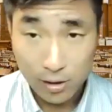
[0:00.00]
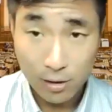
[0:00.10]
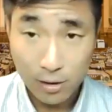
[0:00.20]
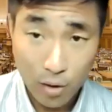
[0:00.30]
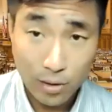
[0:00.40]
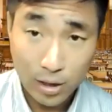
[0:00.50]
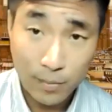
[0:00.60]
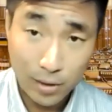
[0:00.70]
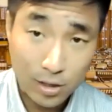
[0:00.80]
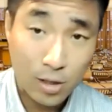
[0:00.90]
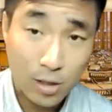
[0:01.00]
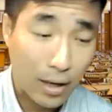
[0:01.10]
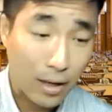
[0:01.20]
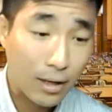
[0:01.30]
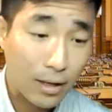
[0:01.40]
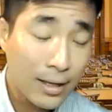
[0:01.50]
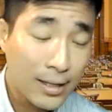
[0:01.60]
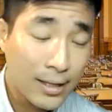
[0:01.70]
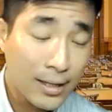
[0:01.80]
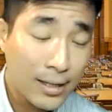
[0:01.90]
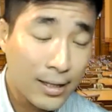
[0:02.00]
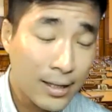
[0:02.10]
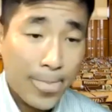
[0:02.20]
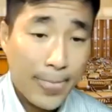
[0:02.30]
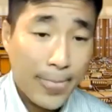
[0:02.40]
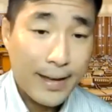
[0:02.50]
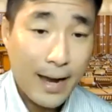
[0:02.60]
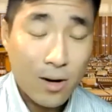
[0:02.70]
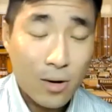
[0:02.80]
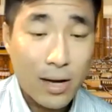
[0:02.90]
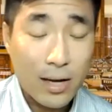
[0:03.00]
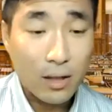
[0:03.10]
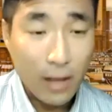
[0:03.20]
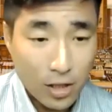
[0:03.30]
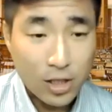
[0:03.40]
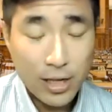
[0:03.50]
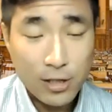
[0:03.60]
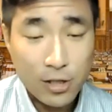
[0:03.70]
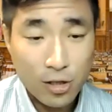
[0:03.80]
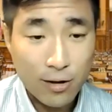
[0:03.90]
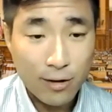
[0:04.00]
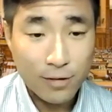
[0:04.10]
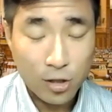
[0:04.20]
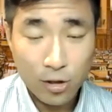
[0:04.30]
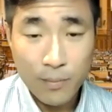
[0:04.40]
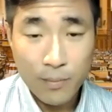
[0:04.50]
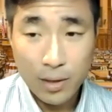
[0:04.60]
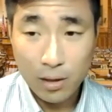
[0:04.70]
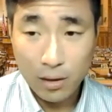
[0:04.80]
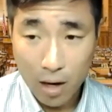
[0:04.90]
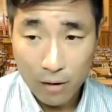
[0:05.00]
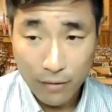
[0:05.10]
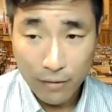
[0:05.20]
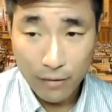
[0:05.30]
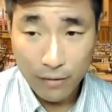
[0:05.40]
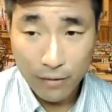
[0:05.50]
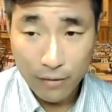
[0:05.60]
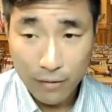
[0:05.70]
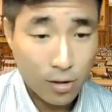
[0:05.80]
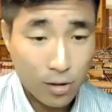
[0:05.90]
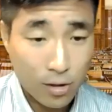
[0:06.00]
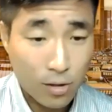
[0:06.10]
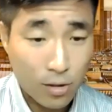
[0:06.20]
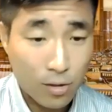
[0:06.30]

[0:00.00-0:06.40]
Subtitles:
to vote and to participate. Now, in the legislature, there have certainly been a lot of efforts to